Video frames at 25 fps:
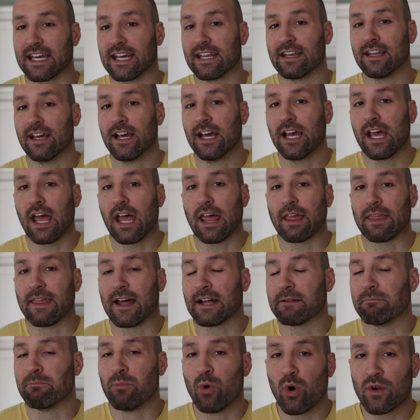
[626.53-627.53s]
and
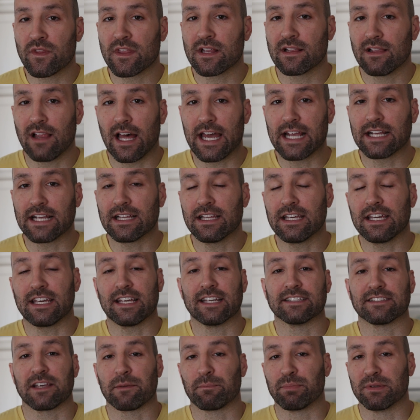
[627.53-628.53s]
that more than likely
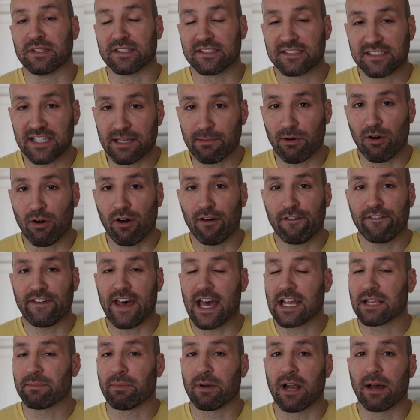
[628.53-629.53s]
is a placebo effect,